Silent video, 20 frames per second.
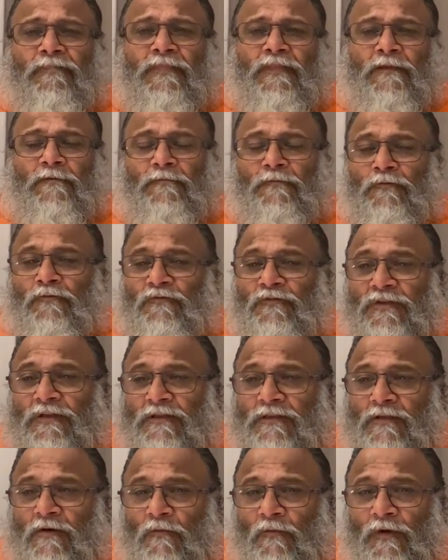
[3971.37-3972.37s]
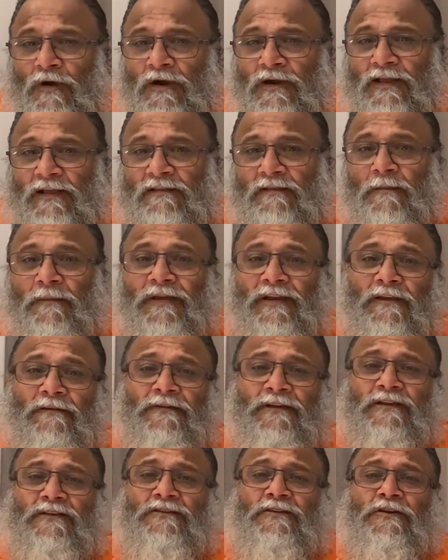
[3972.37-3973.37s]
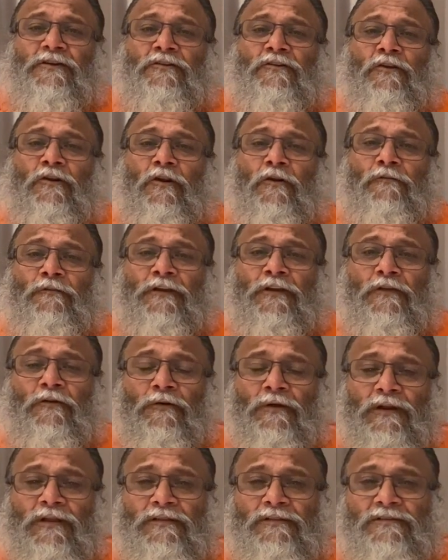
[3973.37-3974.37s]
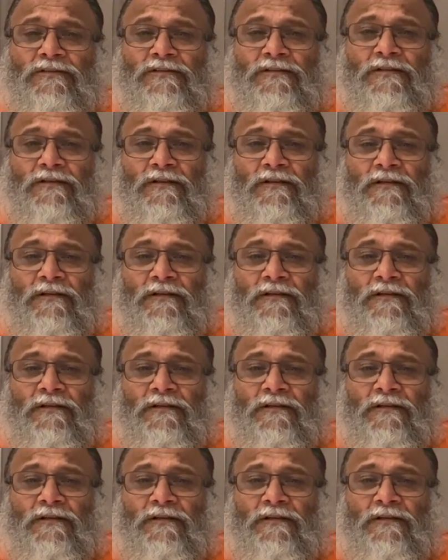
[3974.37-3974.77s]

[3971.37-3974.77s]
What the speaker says: If you see the world as a manifestation of ignorance,